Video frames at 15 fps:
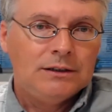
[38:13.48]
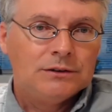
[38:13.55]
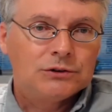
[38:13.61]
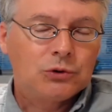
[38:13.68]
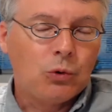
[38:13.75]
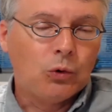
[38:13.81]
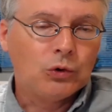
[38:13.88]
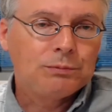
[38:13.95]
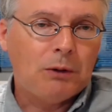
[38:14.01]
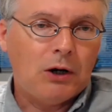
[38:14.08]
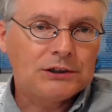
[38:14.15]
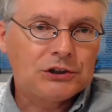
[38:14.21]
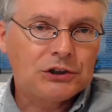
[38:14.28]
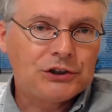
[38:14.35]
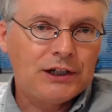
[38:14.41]
school
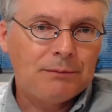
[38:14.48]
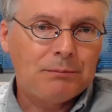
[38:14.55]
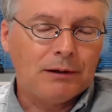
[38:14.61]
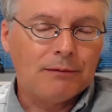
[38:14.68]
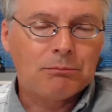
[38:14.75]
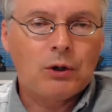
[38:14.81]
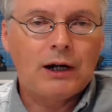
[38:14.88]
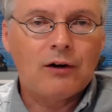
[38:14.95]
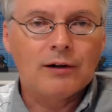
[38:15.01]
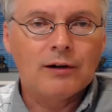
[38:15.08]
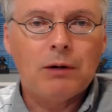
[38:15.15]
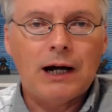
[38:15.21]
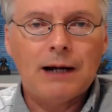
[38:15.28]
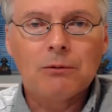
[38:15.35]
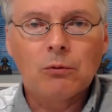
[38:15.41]
sponsorship of prayer and
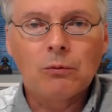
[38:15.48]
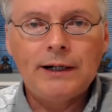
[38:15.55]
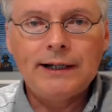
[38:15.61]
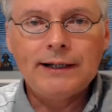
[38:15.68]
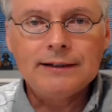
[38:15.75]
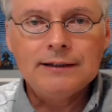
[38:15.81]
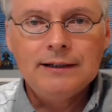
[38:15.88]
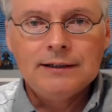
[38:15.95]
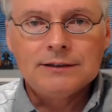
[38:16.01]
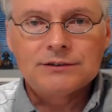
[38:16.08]
Bible reading.